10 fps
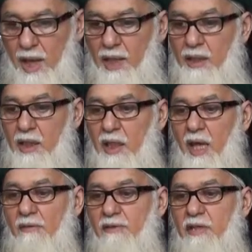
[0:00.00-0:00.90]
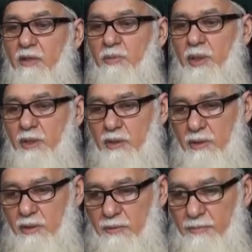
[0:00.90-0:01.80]
And he gave his
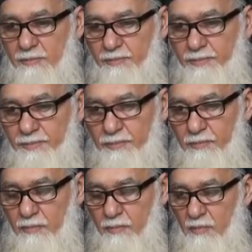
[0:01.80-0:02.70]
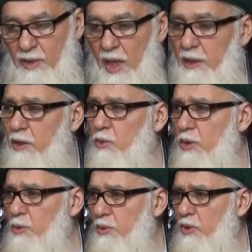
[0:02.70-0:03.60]
speech, and it
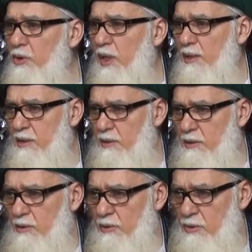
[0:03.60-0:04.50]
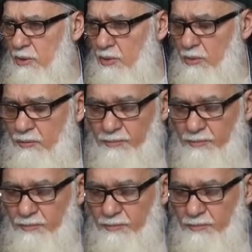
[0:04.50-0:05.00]
was broadcasted also.